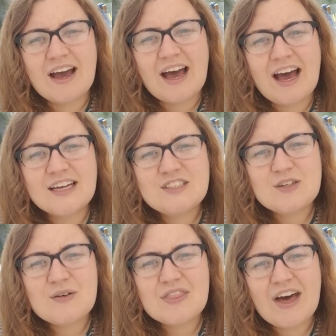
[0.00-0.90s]
I
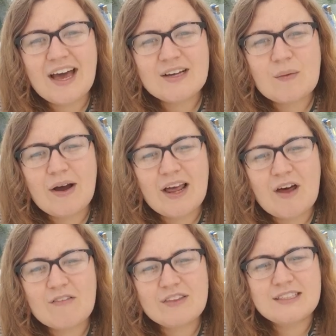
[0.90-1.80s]
do that quite a
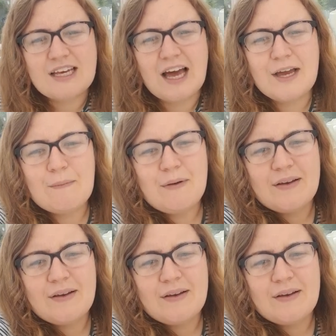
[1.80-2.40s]
lot of the time.